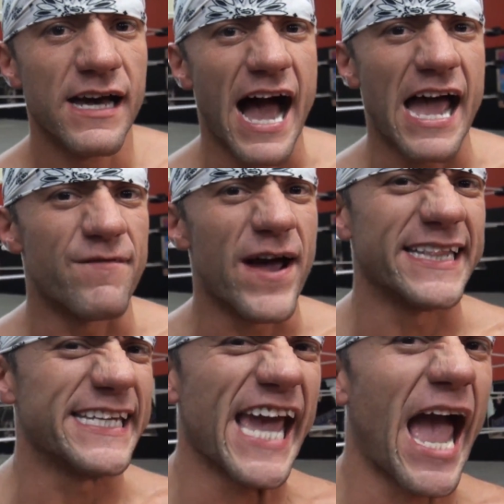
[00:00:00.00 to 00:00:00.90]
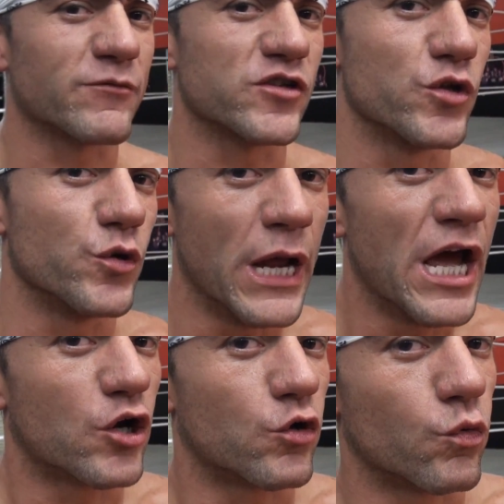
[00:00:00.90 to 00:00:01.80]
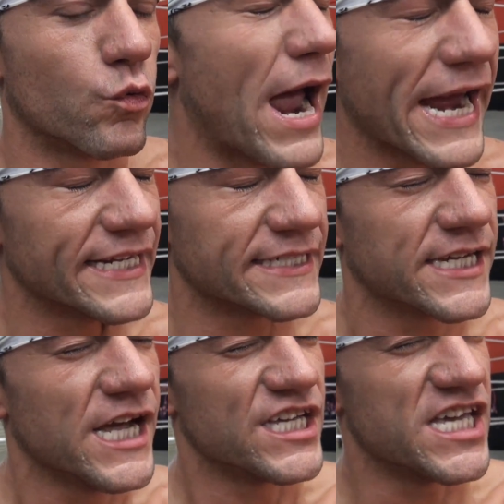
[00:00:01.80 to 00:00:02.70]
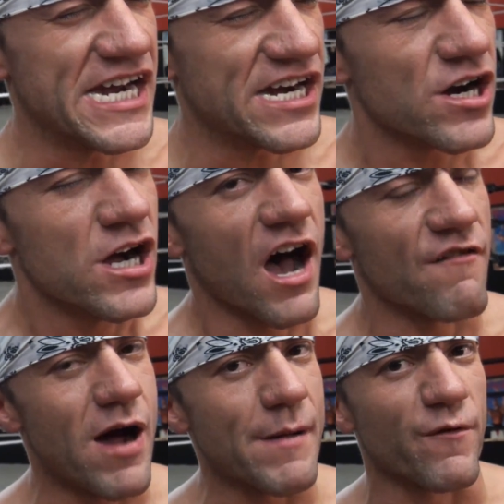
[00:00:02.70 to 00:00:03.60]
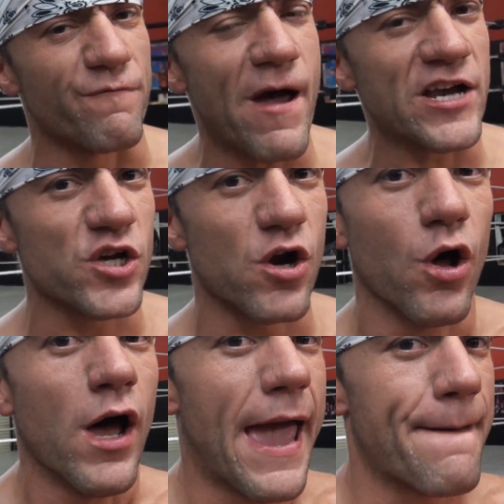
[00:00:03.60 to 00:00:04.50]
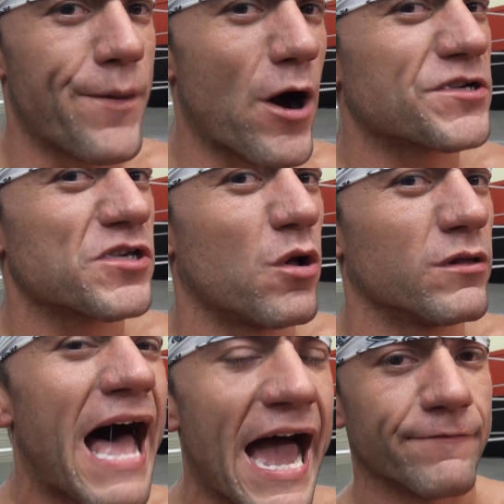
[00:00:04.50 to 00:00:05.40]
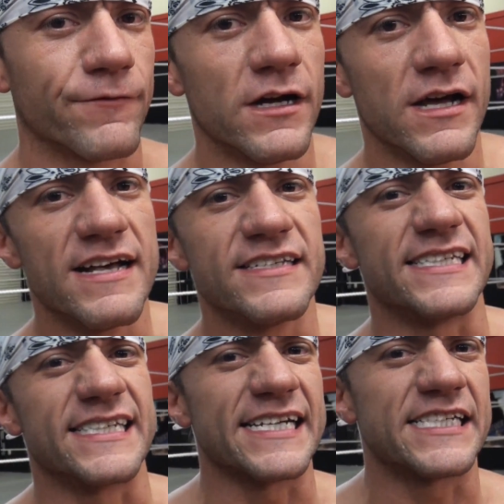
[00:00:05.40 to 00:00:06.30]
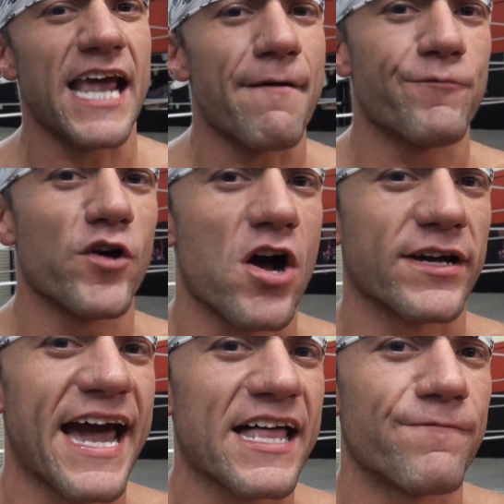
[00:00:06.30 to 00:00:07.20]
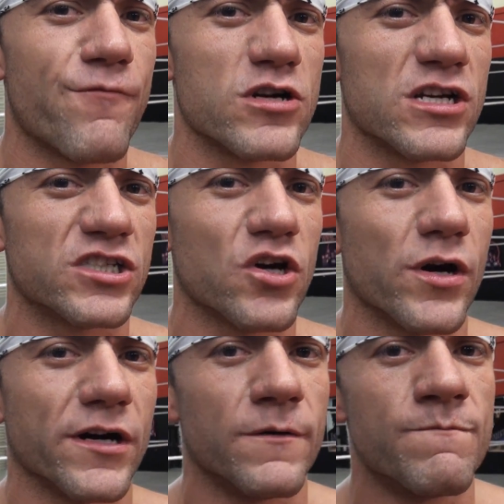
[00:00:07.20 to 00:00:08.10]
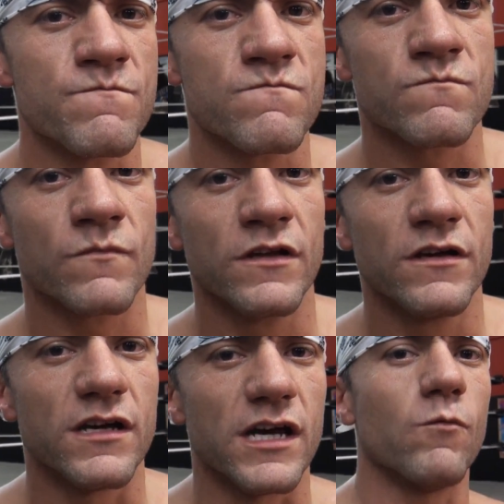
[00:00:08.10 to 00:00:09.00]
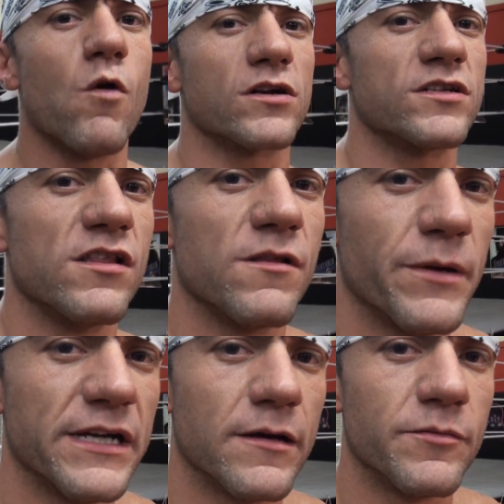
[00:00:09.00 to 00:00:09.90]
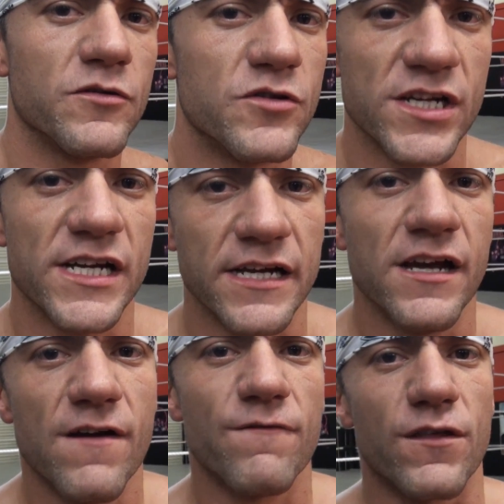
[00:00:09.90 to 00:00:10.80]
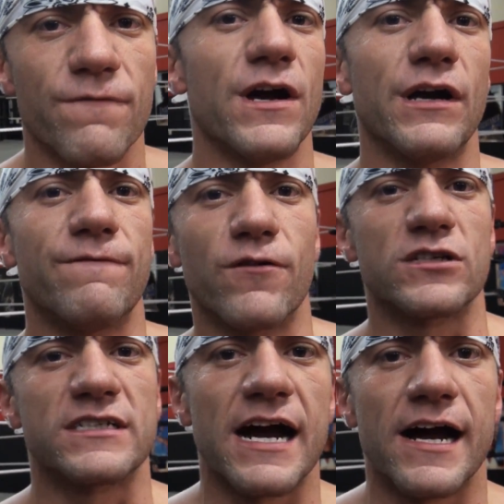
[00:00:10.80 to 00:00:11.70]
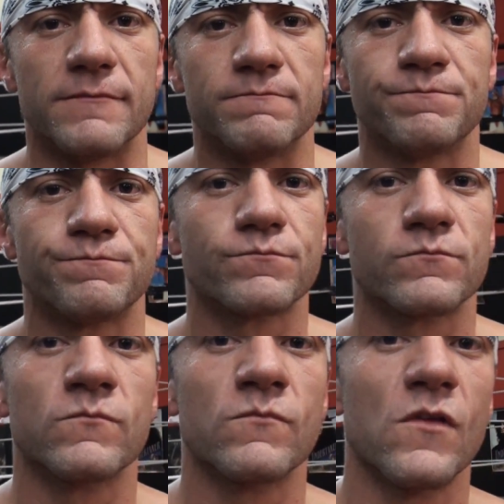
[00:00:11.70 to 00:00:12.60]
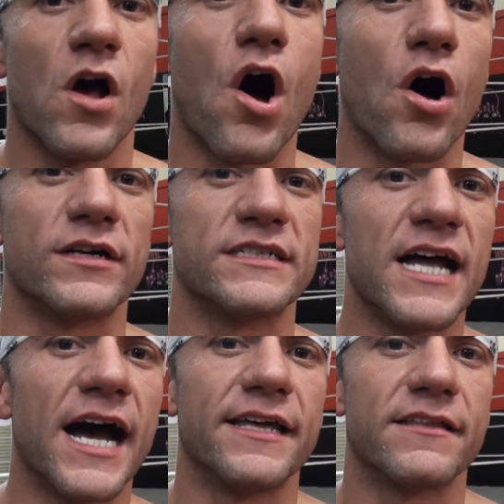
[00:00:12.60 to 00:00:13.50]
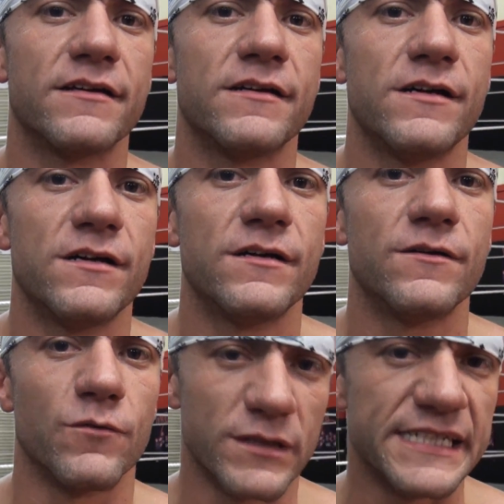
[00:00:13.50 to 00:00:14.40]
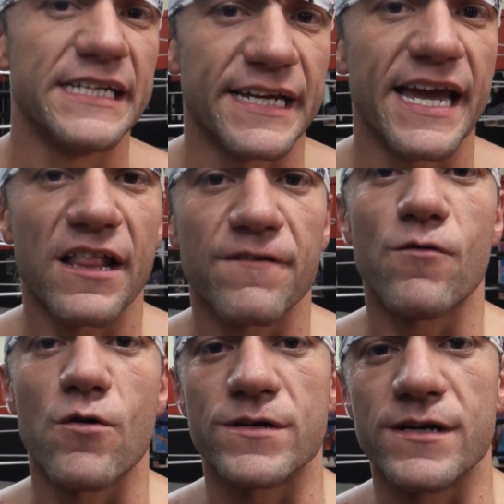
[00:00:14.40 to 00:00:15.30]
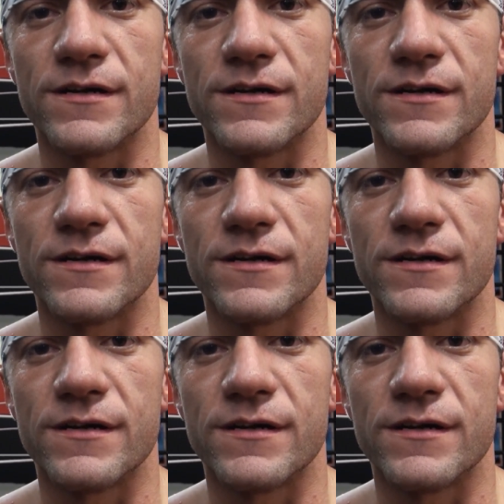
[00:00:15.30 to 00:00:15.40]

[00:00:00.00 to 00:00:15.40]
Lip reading: I have had the absolute greatest year of my professional and personal life since I stepped foot on California soil and walked into the PWG for the very first time. August 9th, Reseda, California.